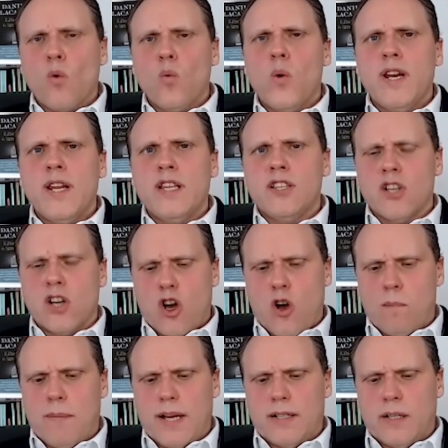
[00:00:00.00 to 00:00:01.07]
we need to
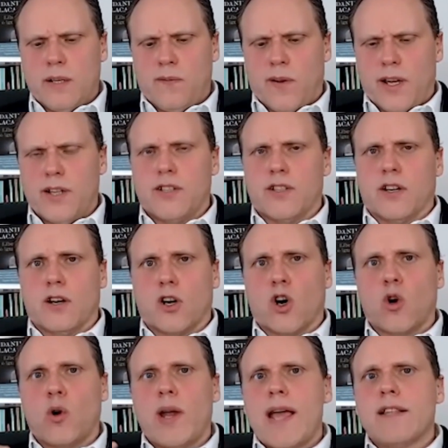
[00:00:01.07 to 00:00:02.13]
combat deflation,
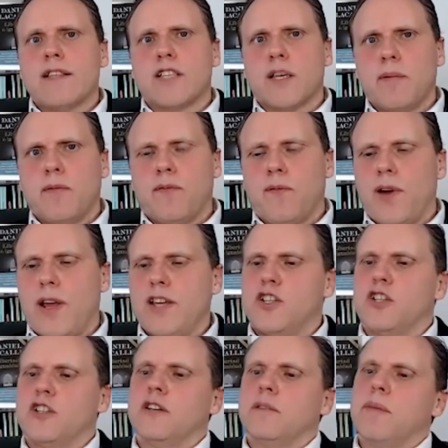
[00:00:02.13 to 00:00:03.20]
create some
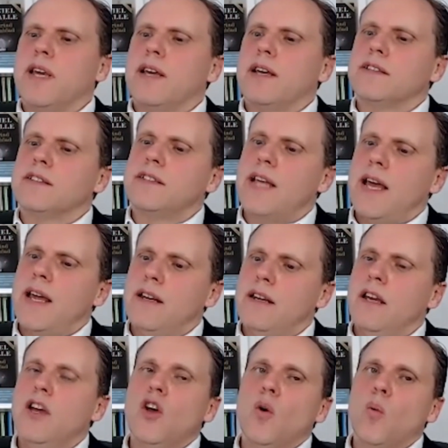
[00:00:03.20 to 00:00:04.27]
inflation, because
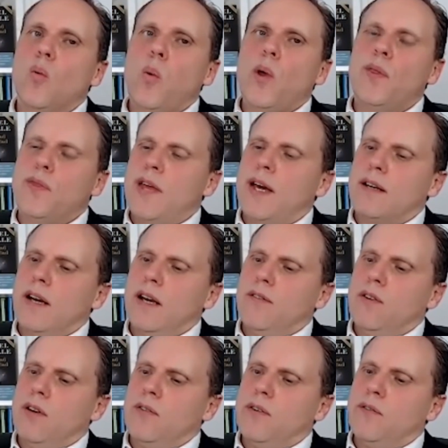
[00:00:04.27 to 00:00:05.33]
then with that
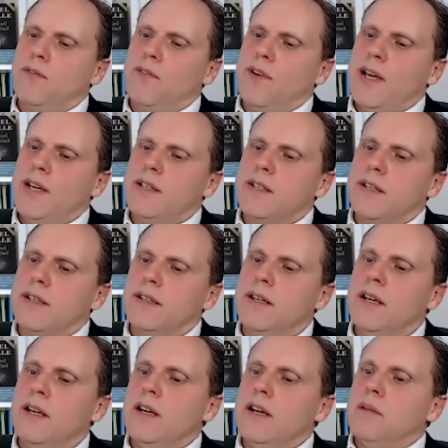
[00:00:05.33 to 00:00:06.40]
level of
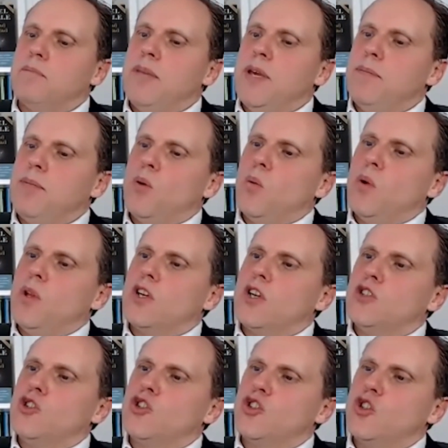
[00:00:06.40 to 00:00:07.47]
inflation, people will
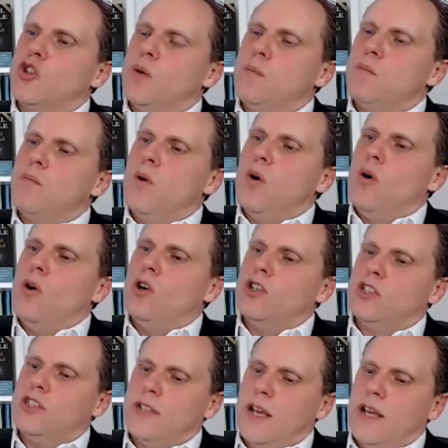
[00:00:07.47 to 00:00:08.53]
consume more,
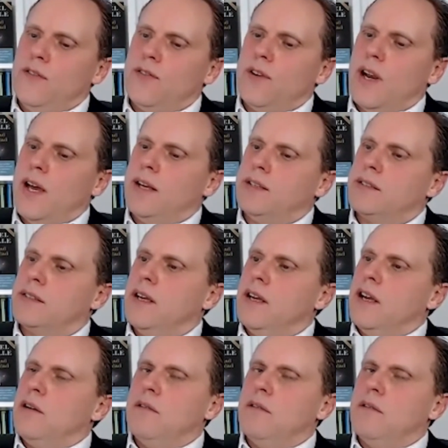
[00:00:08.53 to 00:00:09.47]
save less.